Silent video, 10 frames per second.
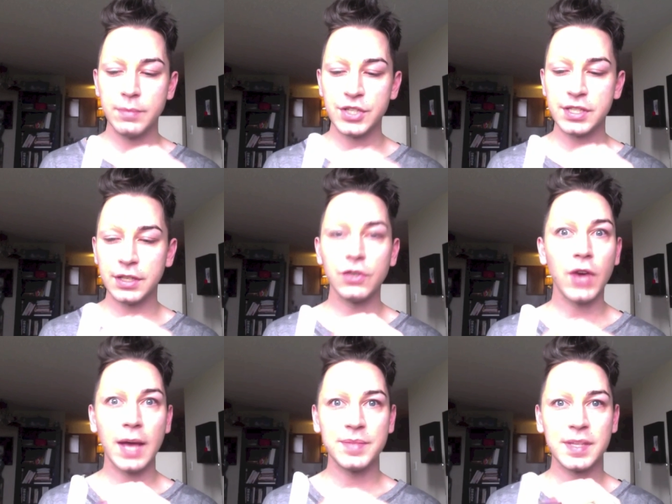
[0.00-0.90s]
Just going to
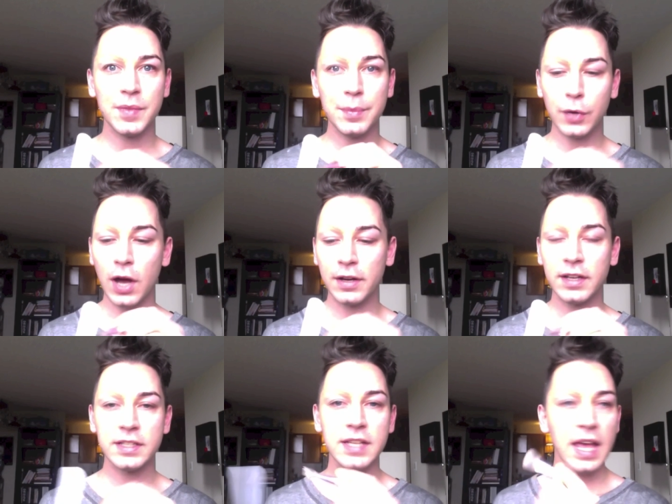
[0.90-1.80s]
grab some of the
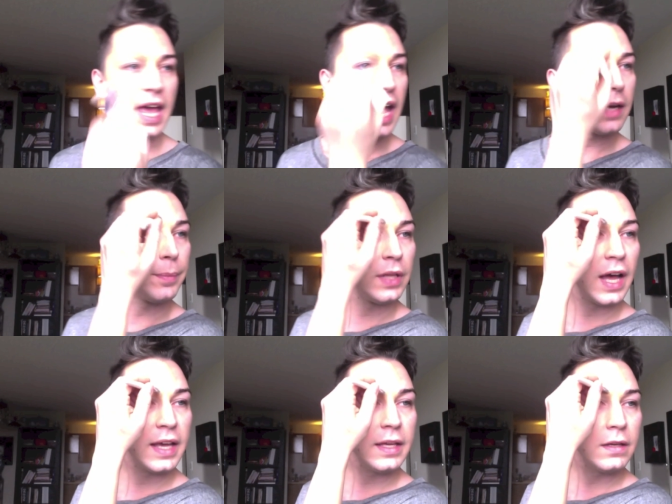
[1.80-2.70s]
product and
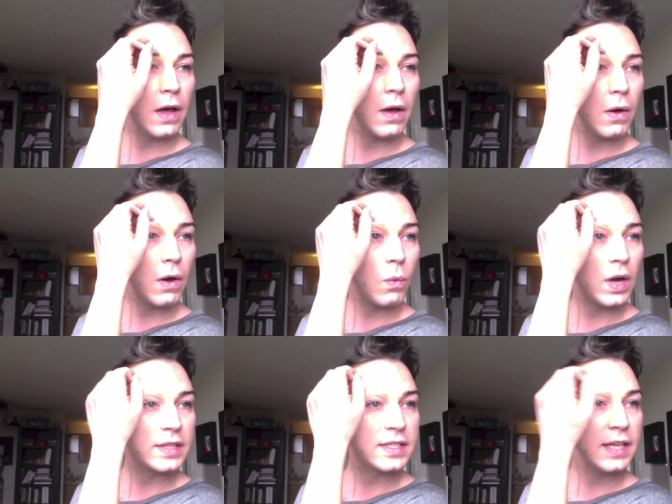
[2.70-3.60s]
apply it,
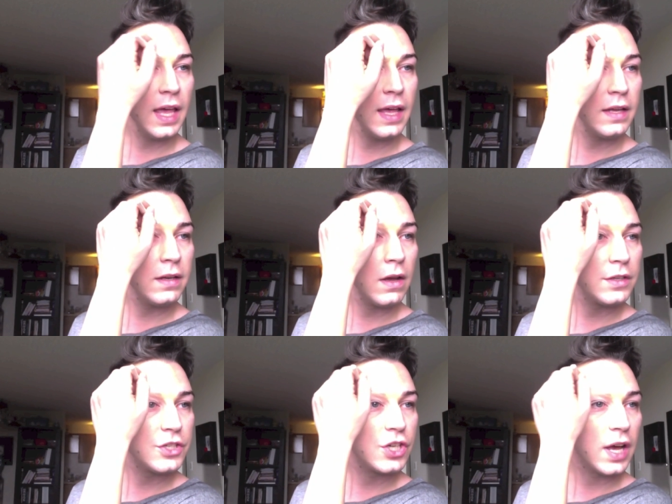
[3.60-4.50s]
once again,
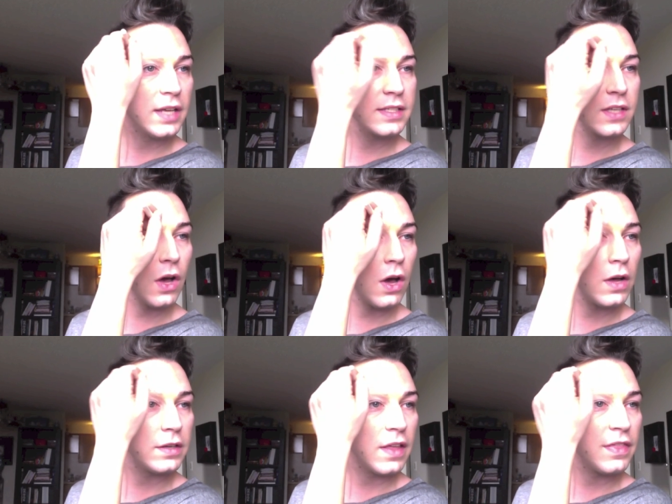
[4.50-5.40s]
just
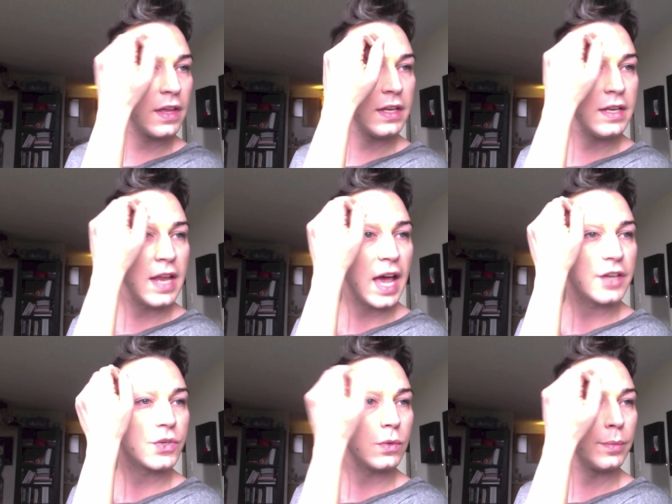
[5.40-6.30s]
on the
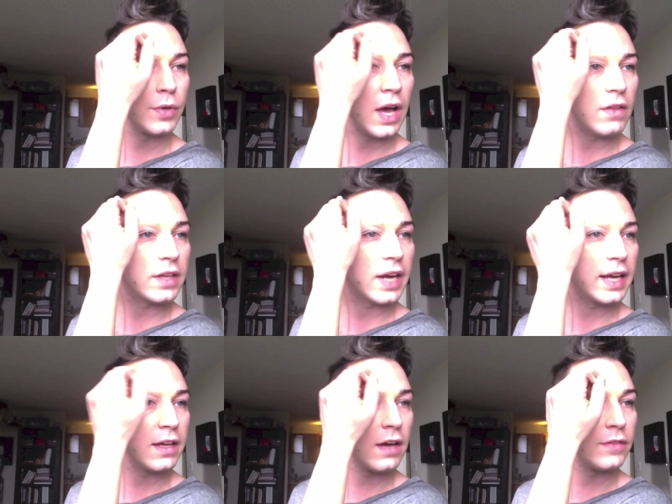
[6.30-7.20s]
natural brow that I
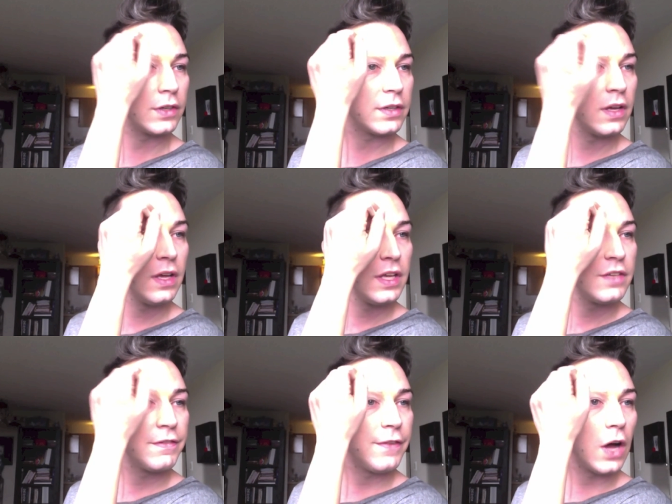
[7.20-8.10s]
covered,
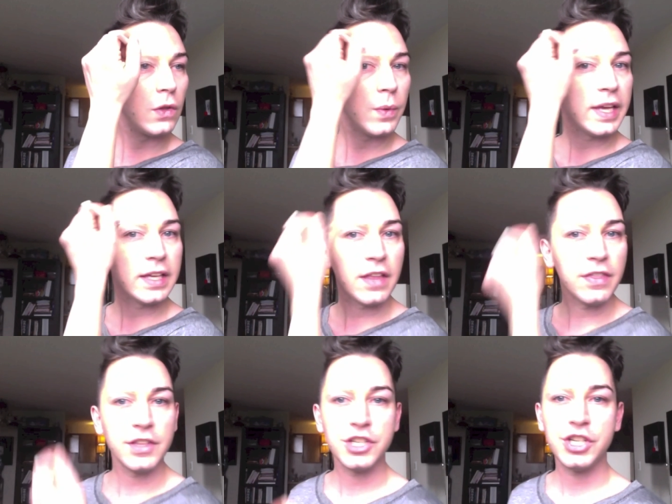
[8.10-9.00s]
following
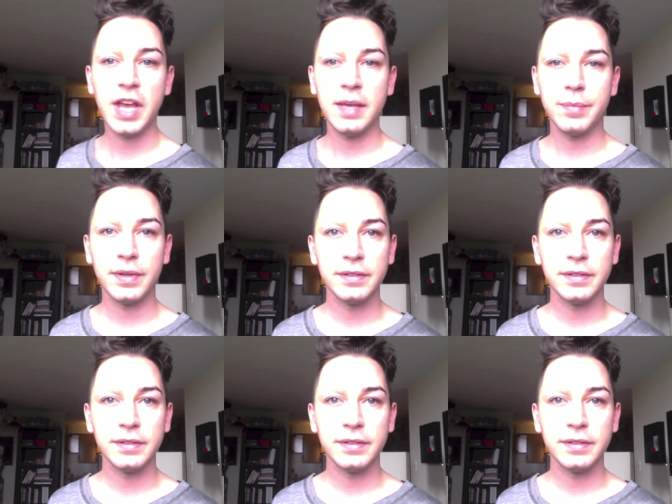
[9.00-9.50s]
the shape.